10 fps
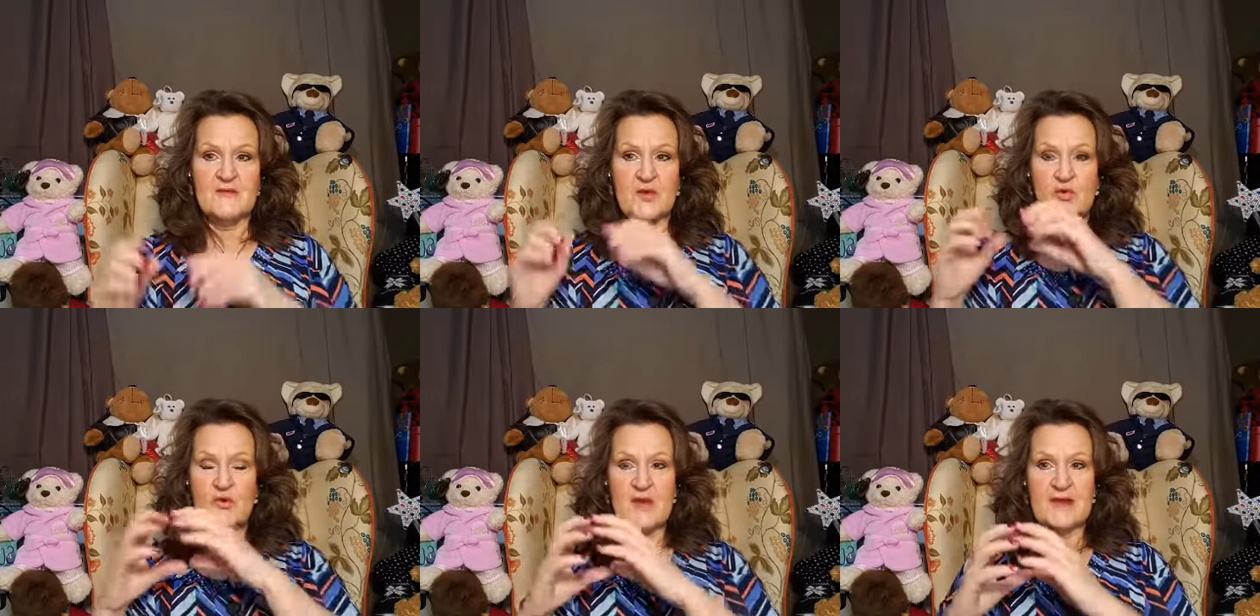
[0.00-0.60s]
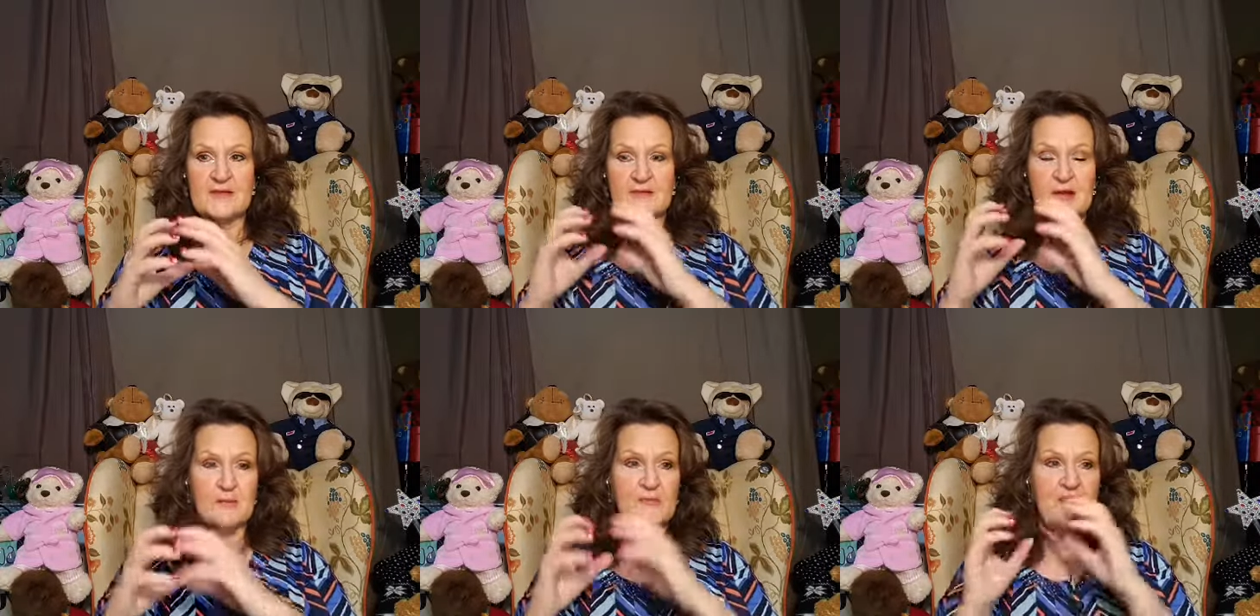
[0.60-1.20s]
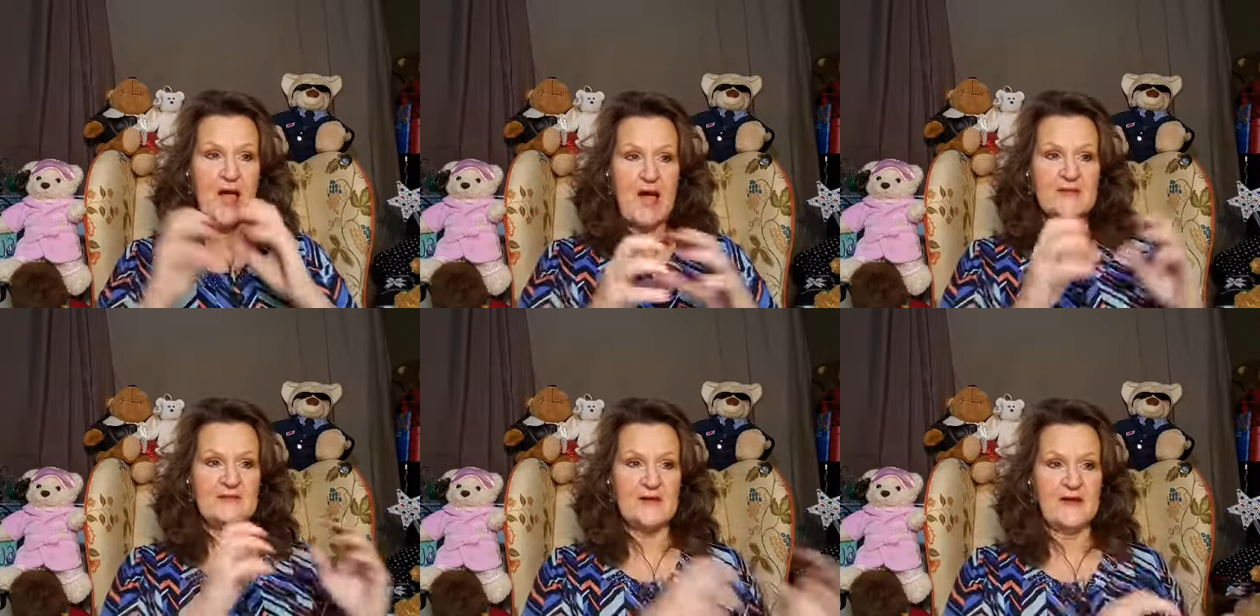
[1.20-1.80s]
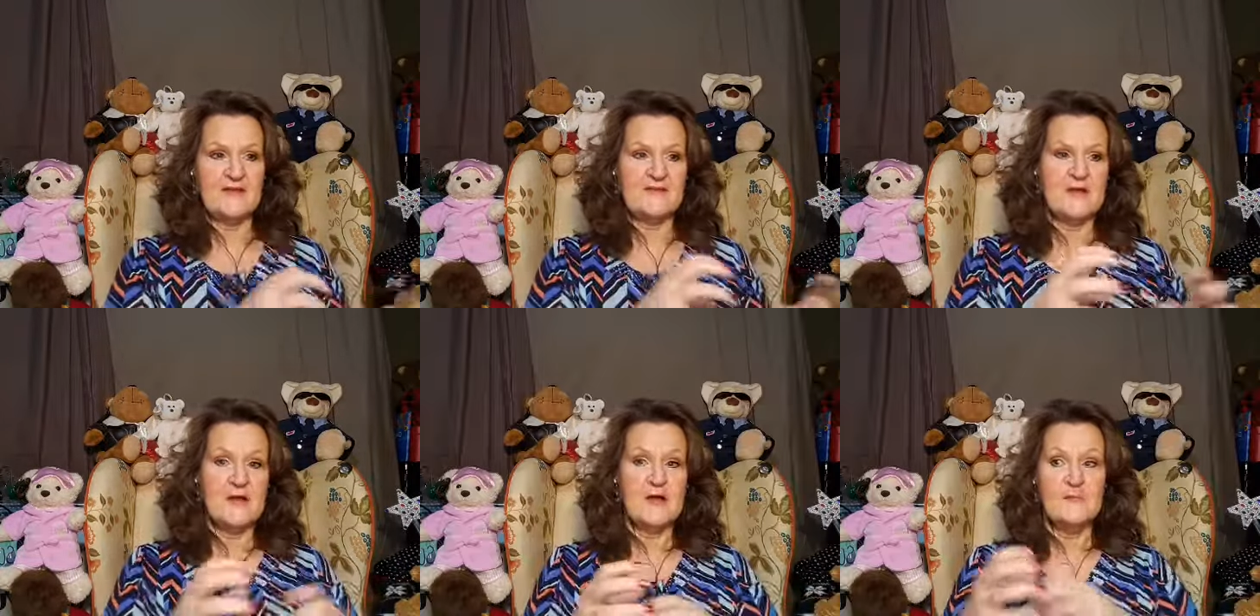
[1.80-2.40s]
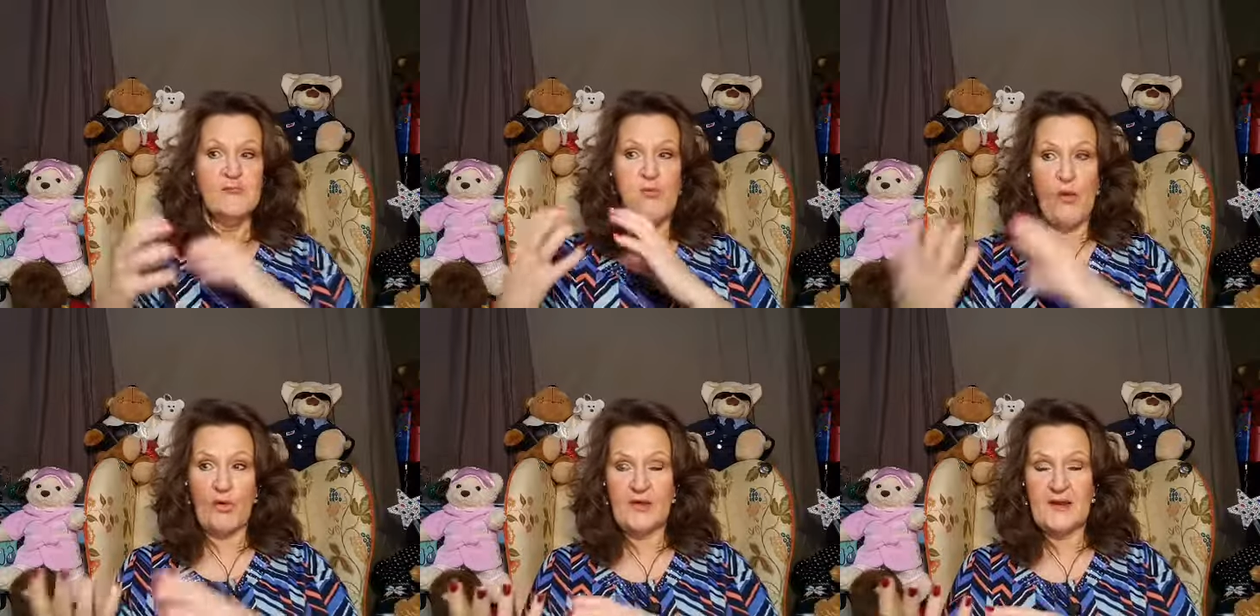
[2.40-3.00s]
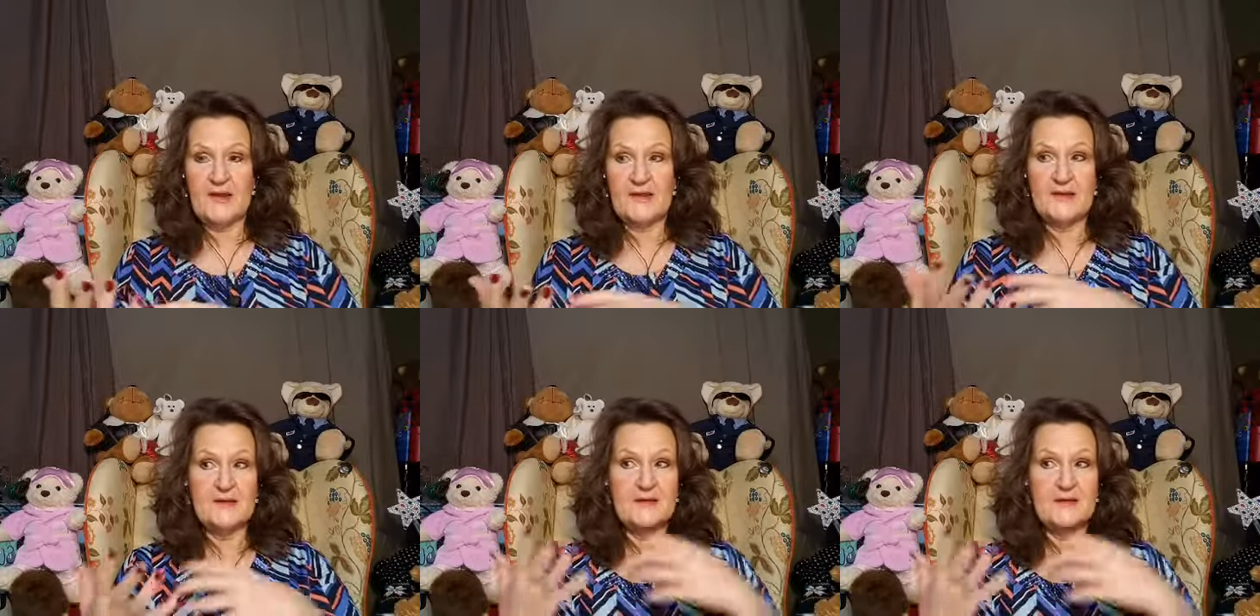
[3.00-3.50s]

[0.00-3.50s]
creating little blocks of boring